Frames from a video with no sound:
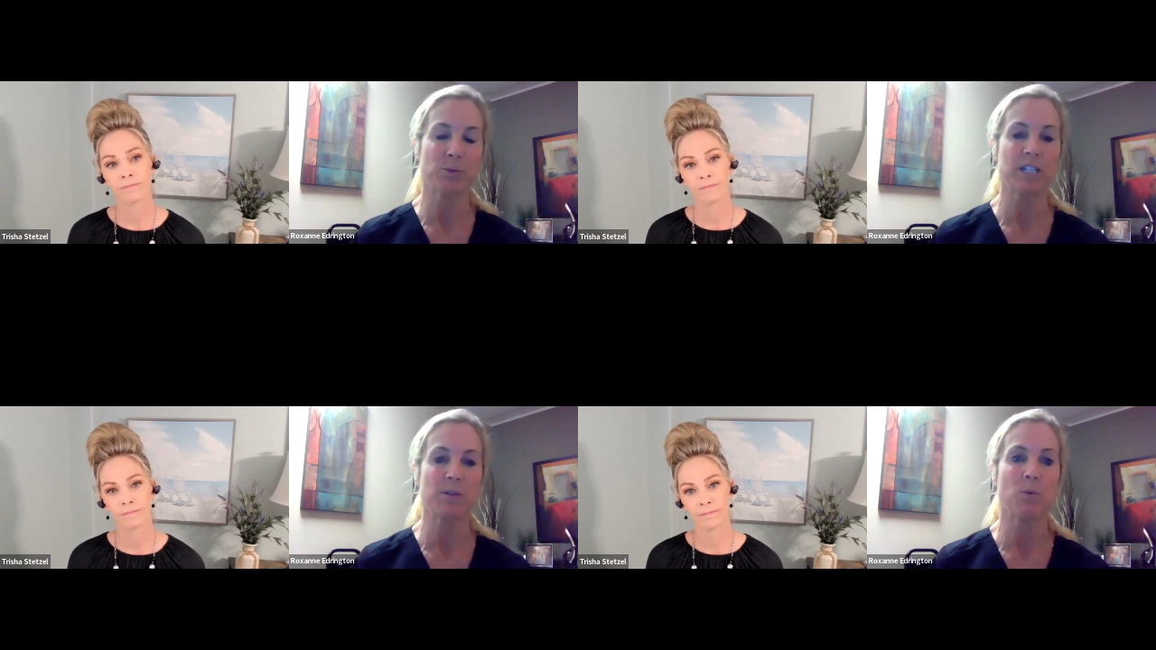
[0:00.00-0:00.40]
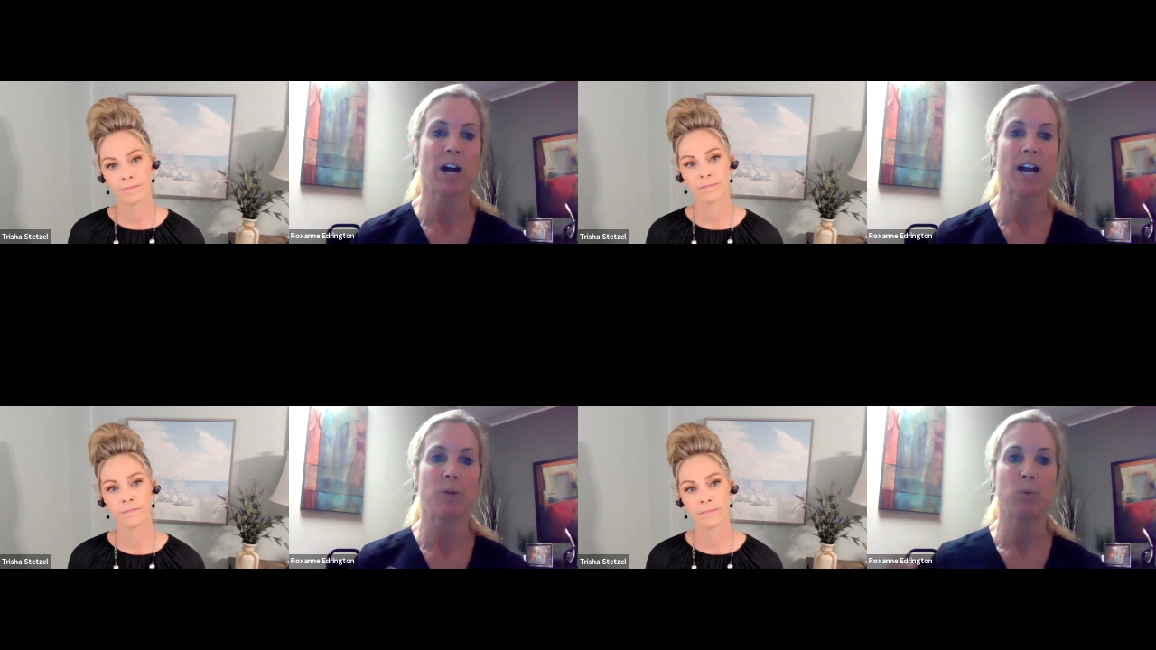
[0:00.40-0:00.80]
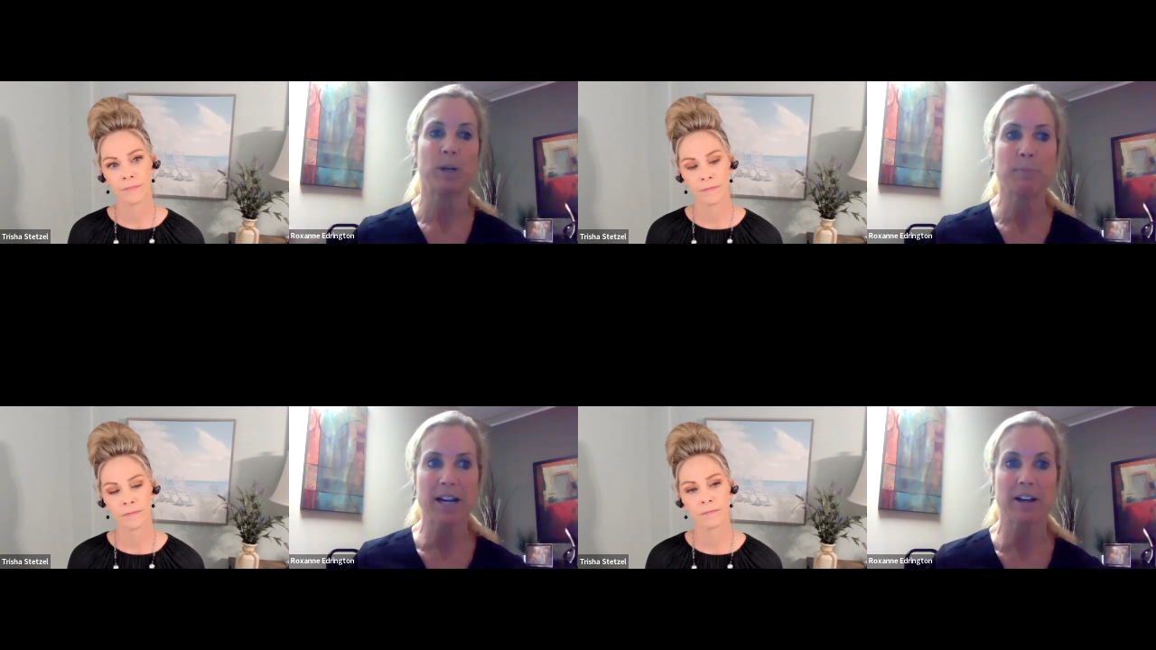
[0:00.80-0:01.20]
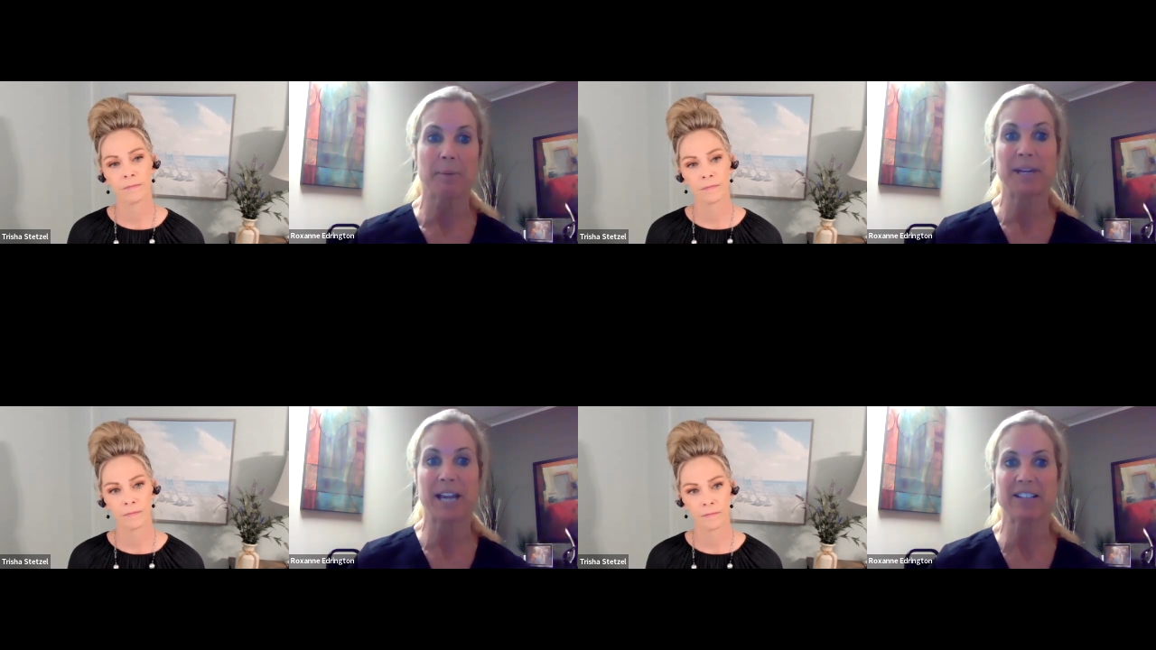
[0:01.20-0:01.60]
Speaker 1: the reason why we might
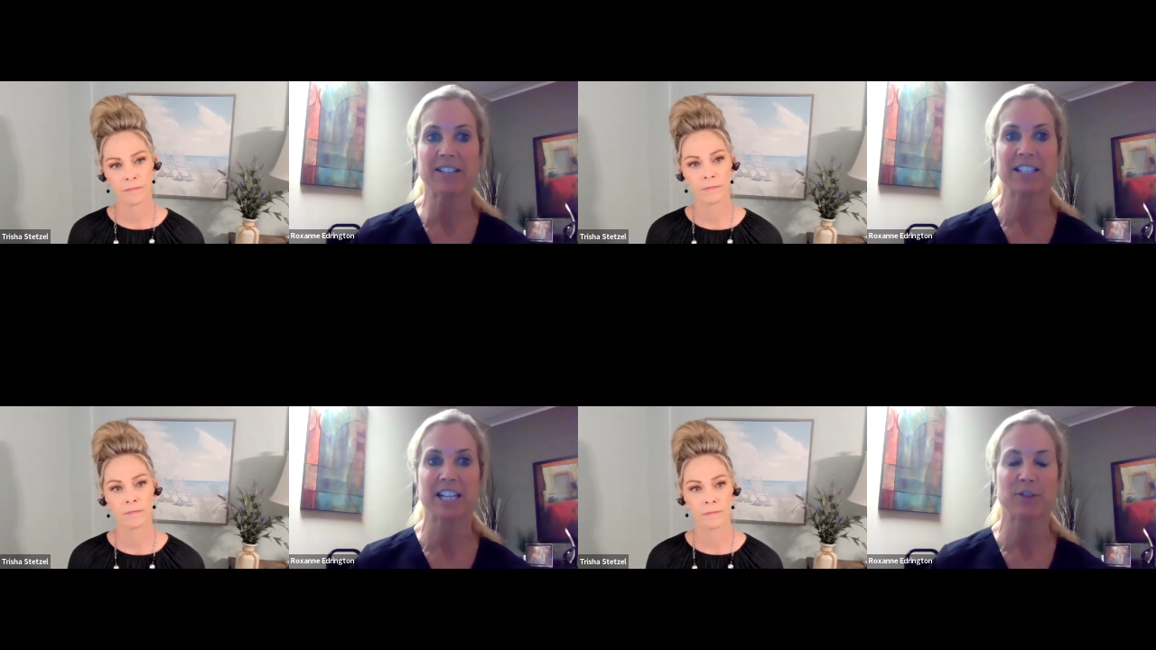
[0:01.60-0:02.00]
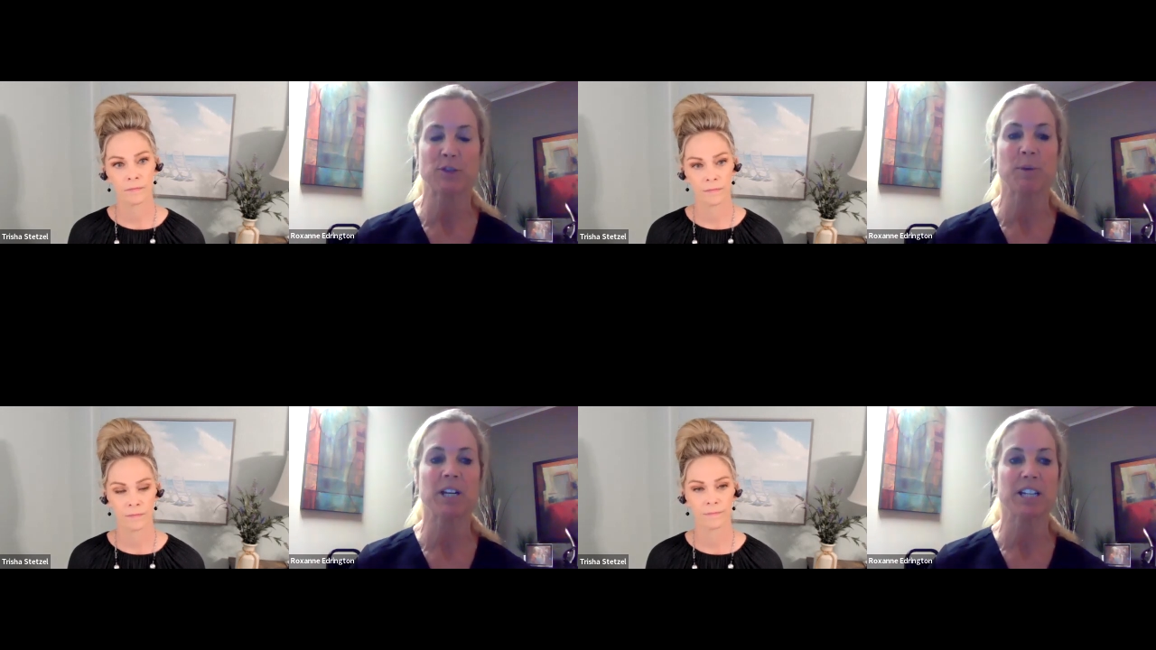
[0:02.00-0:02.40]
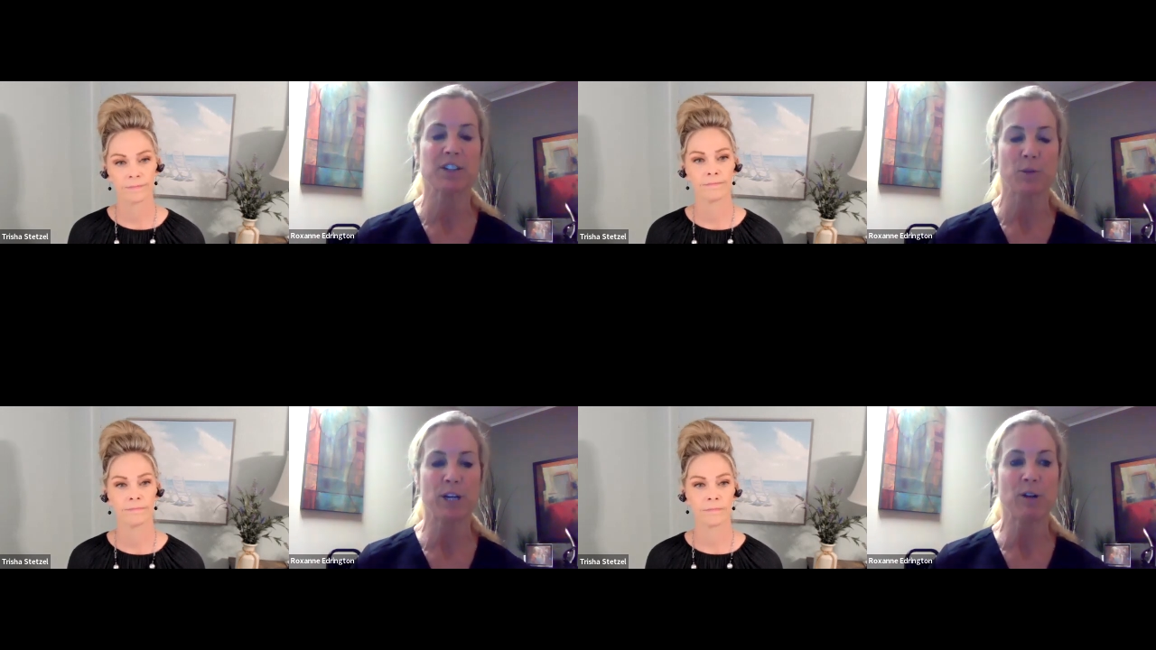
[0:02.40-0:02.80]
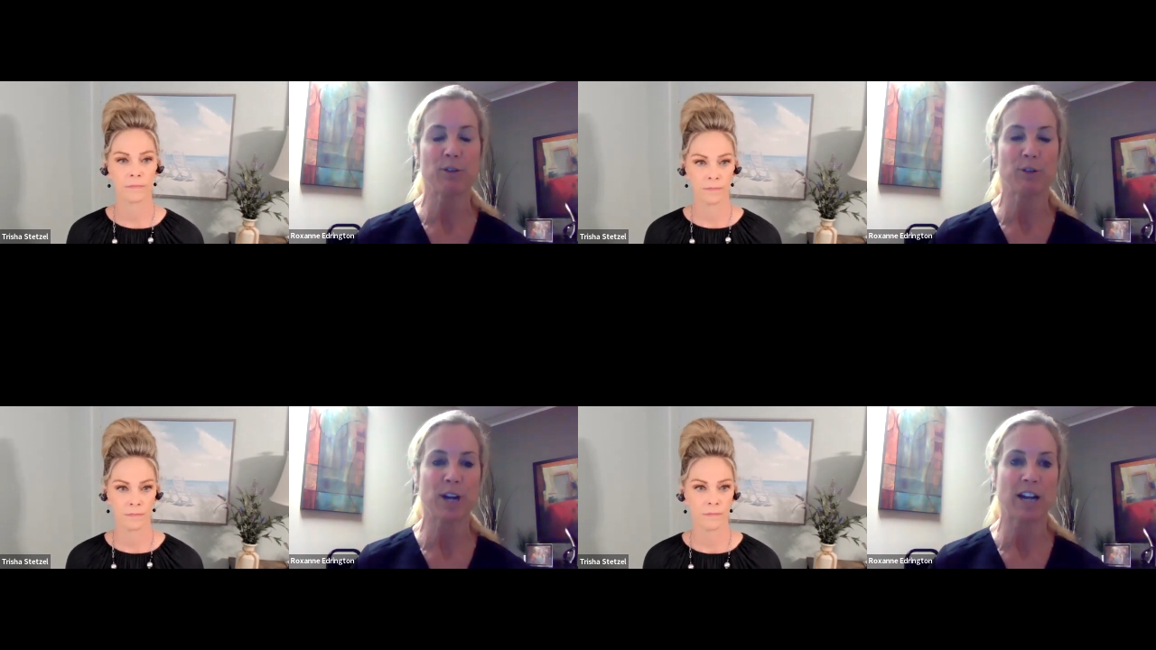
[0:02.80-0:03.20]
not be as successful because if we don't
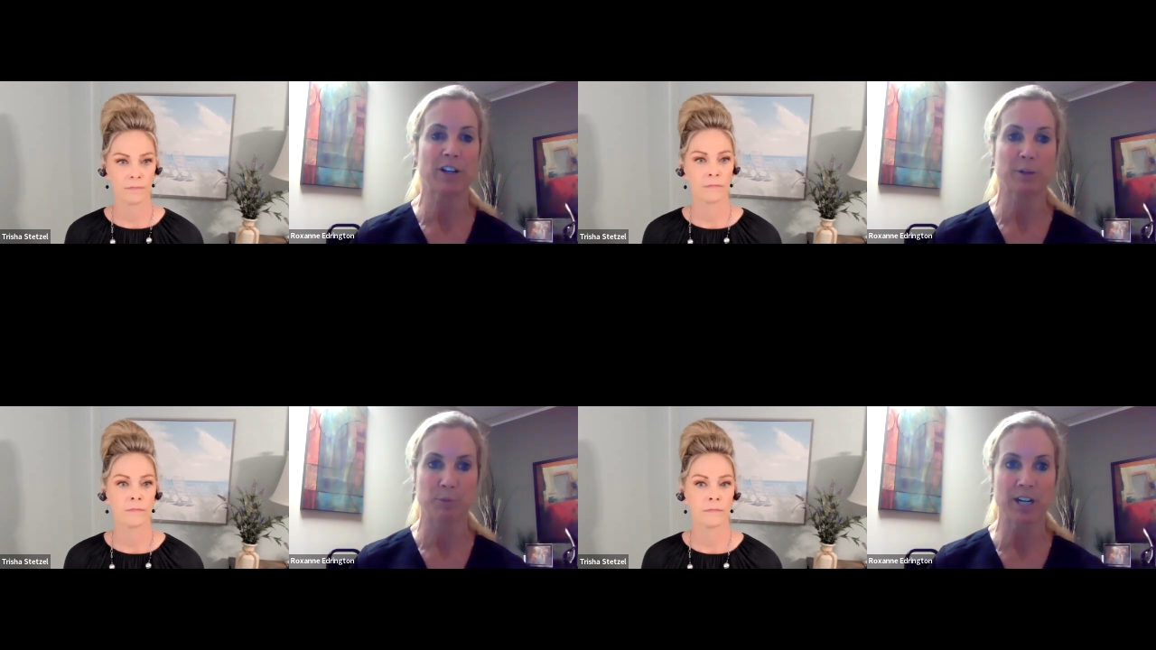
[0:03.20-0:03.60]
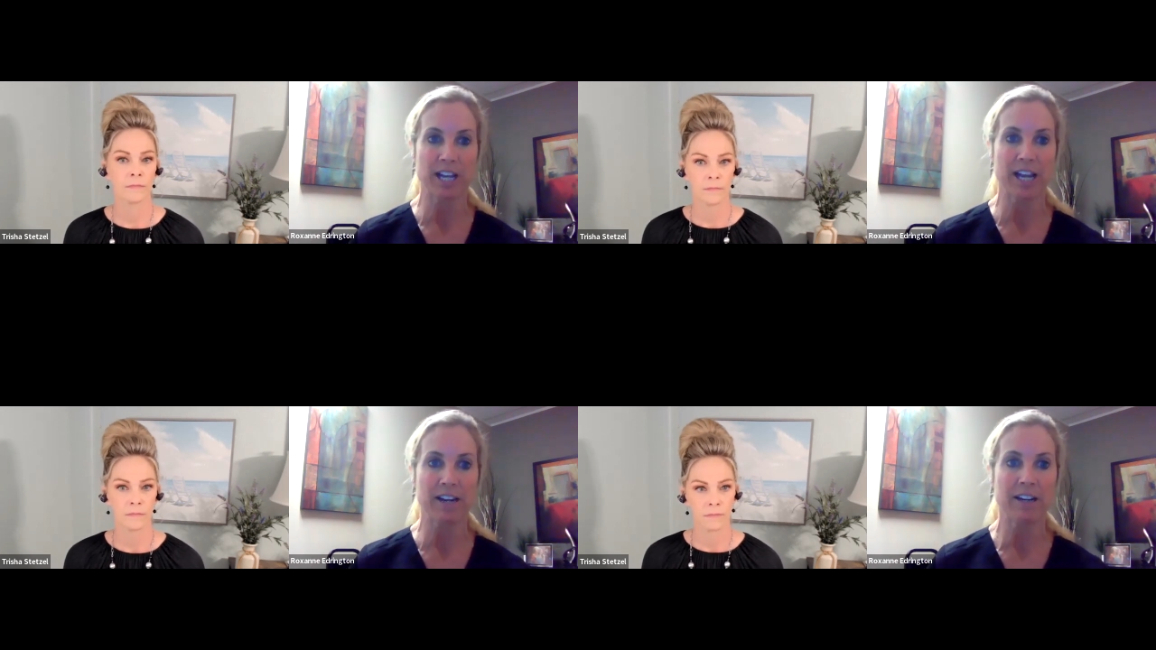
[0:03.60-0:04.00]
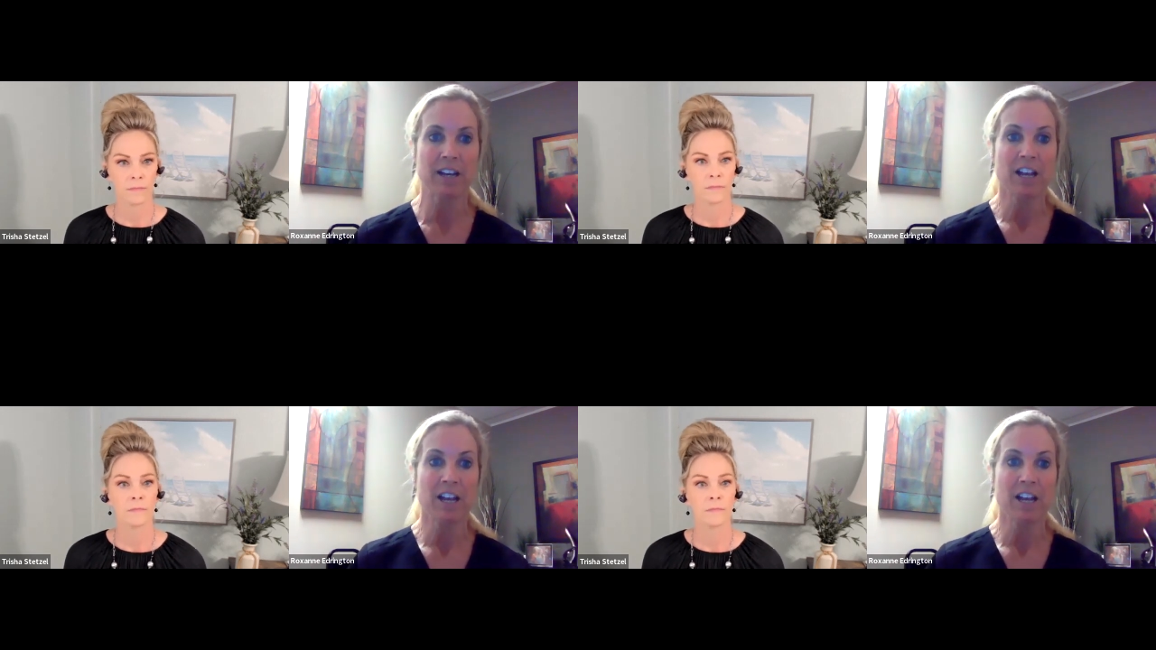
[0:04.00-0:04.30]
learn how to communicate